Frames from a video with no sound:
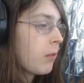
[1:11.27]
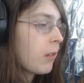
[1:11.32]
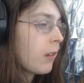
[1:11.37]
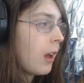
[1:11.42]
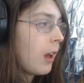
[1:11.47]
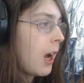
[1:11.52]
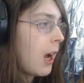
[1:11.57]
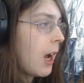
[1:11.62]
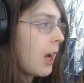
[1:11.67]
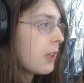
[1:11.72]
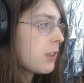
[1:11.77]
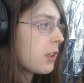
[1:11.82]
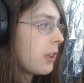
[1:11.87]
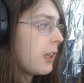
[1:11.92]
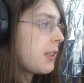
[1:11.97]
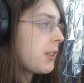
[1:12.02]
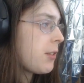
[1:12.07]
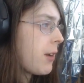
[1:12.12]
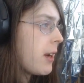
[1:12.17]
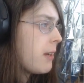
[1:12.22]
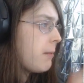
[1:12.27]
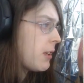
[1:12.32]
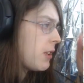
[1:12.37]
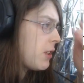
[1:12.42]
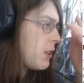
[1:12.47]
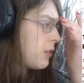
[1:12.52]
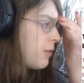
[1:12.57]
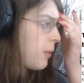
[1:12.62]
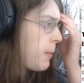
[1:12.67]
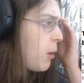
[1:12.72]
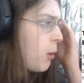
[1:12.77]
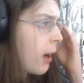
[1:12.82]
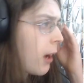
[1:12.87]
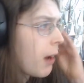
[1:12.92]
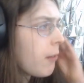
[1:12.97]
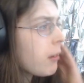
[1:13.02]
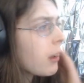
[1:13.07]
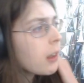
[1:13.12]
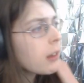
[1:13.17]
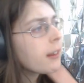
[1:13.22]
So let's read. This is from
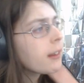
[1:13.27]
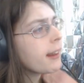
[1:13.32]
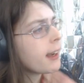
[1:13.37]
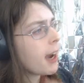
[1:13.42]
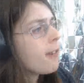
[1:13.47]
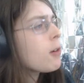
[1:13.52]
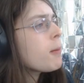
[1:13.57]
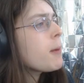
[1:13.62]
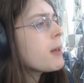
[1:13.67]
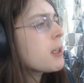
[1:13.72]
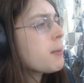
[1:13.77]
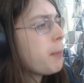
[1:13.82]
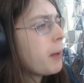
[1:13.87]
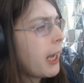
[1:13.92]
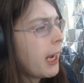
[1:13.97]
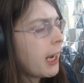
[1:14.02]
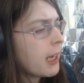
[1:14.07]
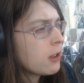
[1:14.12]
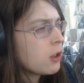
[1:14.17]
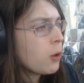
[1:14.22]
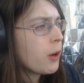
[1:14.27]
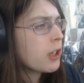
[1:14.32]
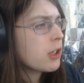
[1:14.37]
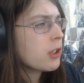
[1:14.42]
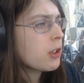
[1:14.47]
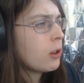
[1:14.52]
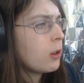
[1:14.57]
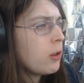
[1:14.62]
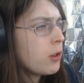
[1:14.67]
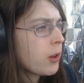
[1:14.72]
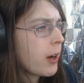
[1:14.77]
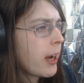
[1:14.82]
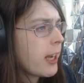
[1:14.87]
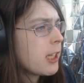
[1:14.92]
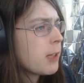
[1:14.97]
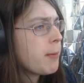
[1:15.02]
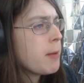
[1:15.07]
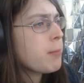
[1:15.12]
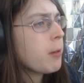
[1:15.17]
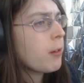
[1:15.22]
YouGov. The government's plan to exclude
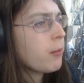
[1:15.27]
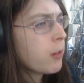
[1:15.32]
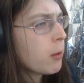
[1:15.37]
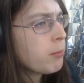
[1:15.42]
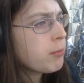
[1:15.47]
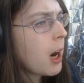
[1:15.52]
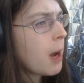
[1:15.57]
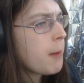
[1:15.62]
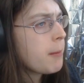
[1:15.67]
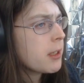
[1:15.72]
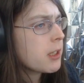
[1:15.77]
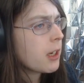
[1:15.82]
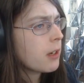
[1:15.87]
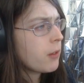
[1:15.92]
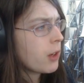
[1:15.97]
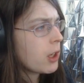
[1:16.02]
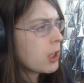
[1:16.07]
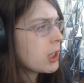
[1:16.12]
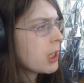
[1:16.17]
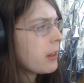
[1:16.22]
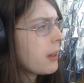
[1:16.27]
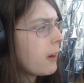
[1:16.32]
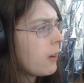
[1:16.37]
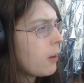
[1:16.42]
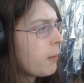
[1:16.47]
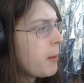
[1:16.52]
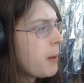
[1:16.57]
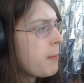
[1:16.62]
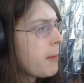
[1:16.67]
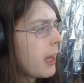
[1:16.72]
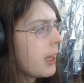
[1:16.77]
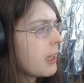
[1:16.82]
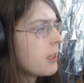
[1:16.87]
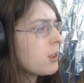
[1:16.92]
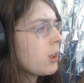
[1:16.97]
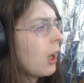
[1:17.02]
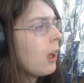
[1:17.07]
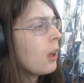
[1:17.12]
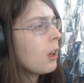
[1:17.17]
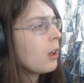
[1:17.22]
trans people from promised conversion therapy
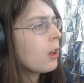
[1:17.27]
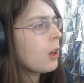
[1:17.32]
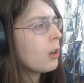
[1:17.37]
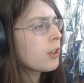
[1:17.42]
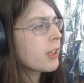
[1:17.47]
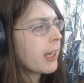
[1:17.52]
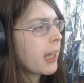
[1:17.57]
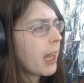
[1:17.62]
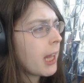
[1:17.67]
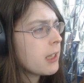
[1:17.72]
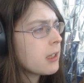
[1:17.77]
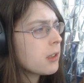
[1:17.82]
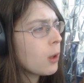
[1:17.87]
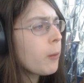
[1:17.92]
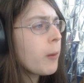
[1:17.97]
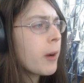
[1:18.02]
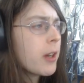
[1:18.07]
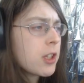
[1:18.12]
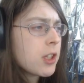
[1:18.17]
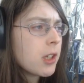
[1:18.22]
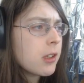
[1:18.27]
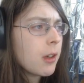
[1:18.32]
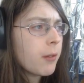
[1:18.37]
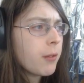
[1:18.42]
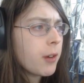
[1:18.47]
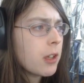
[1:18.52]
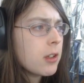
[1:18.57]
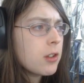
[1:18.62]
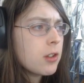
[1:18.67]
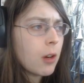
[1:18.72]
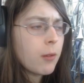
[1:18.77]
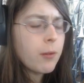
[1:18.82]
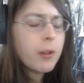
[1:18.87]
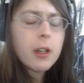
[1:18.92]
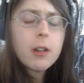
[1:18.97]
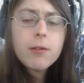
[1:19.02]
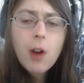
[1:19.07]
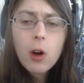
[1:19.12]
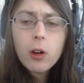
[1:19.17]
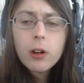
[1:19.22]
bans goes against the wishes of
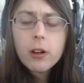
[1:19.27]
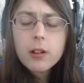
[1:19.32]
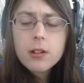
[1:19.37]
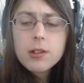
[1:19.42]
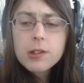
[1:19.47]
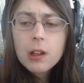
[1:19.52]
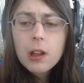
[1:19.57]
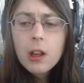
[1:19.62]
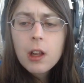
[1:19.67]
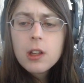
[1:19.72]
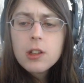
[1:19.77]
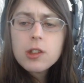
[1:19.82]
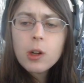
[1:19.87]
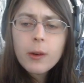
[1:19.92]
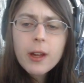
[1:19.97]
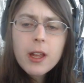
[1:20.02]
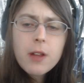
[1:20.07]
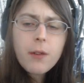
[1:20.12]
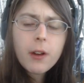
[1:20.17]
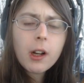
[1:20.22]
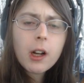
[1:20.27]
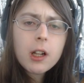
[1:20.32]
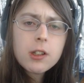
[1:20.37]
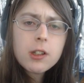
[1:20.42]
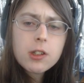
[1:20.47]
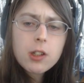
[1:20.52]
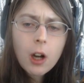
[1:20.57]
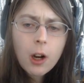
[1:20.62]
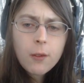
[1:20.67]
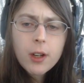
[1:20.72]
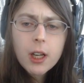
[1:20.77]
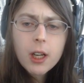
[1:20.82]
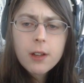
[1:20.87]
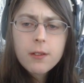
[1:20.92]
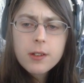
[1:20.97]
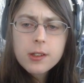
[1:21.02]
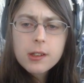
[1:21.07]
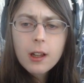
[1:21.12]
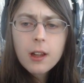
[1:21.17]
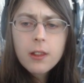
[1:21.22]
conservative voters. So even
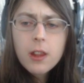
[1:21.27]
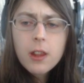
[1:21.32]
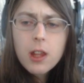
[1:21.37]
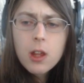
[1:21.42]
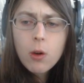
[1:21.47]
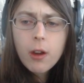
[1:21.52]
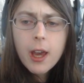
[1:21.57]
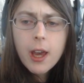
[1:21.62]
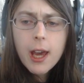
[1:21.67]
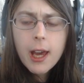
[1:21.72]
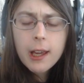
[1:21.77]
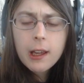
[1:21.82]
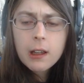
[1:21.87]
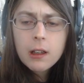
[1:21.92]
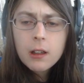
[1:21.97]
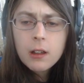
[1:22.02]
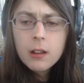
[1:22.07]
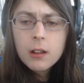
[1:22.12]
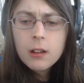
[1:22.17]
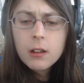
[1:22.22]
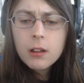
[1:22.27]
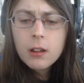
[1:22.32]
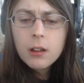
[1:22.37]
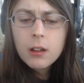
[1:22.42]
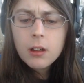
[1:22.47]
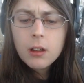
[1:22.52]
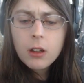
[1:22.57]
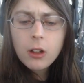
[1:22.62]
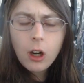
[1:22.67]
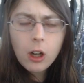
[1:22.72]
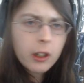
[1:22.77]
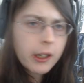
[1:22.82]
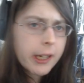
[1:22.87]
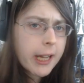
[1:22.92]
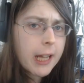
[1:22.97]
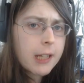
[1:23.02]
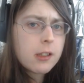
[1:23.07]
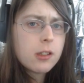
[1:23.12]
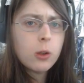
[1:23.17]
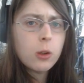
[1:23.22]
conservatives in the UK are
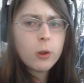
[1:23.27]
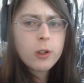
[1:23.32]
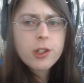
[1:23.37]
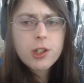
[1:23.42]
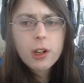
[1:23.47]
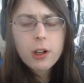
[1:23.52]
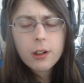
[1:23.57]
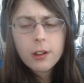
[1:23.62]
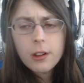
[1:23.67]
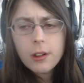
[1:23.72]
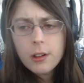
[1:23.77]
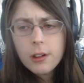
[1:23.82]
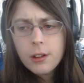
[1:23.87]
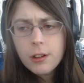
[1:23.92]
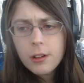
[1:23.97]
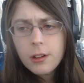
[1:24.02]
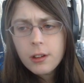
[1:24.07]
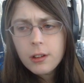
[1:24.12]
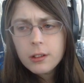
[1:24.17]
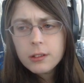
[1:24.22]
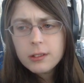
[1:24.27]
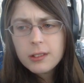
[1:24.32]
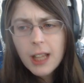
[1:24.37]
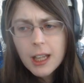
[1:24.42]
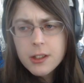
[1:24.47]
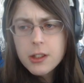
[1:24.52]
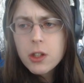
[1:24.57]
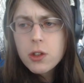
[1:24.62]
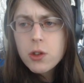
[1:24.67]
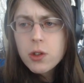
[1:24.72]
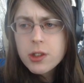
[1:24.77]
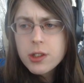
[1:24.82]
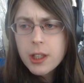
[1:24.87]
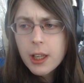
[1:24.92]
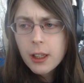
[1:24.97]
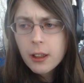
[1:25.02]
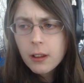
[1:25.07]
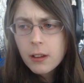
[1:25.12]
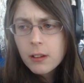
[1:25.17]
against torture. That's interesting.